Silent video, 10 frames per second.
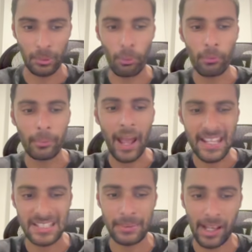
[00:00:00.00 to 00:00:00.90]
What would my
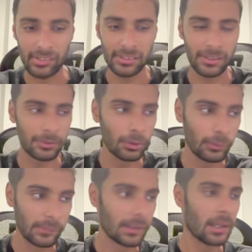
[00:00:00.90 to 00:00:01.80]
ICP actually
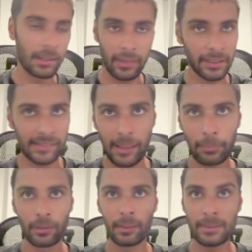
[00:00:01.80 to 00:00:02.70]
use? Another
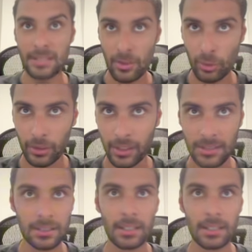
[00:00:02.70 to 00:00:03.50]
example could be dental clinics.